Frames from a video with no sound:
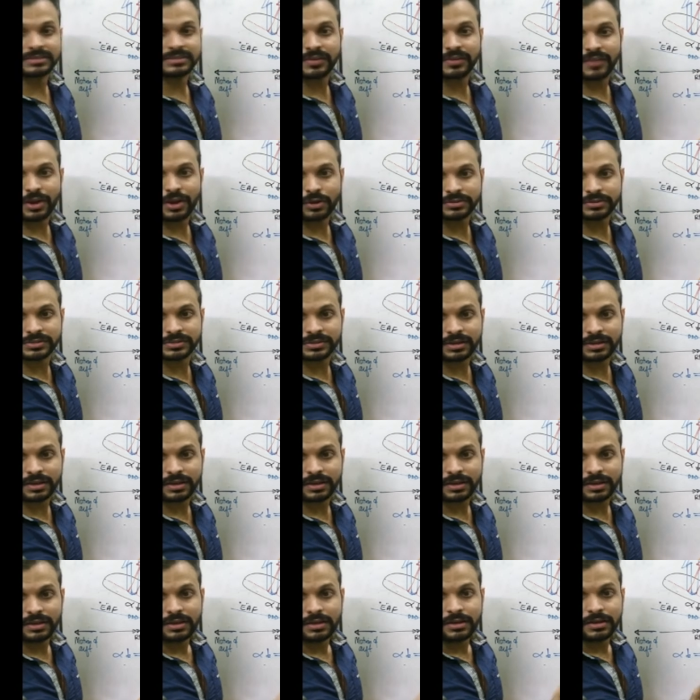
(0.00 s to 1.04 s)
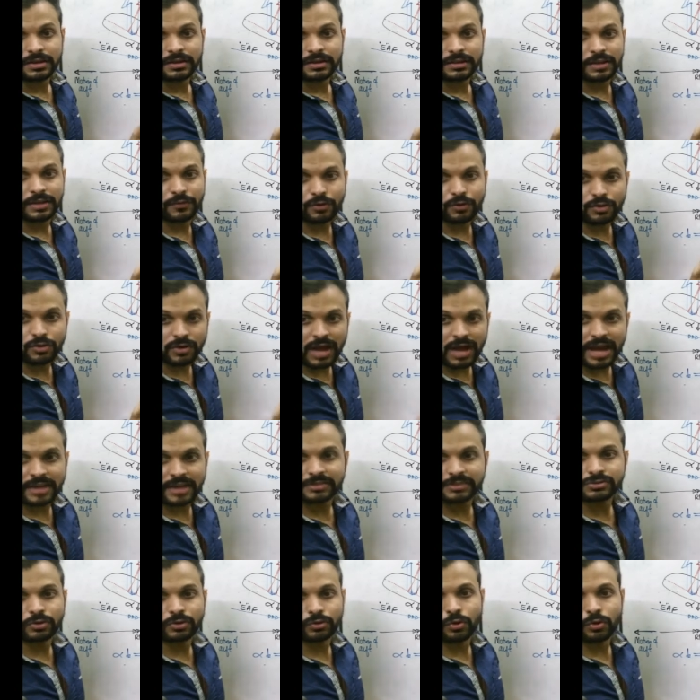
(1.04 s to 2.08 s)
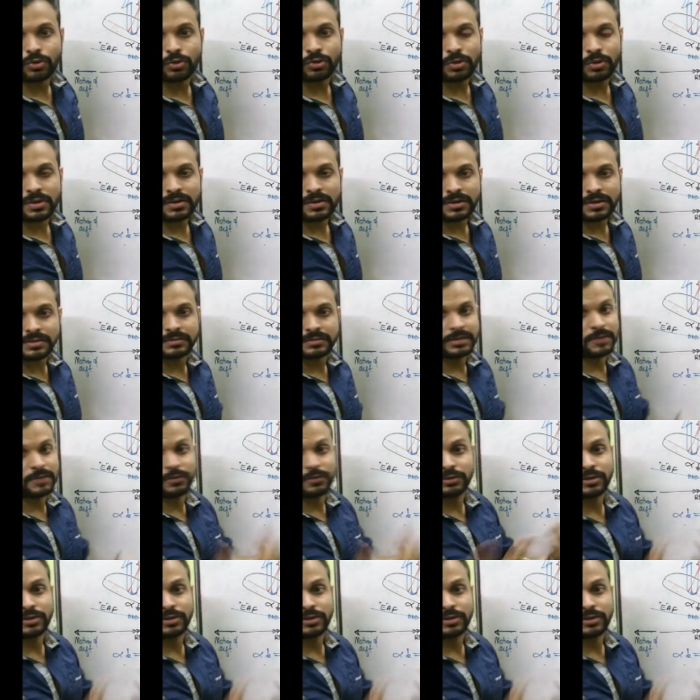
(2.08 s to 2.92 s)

the velocity. Therefore, drag is not going to increase. Therefore,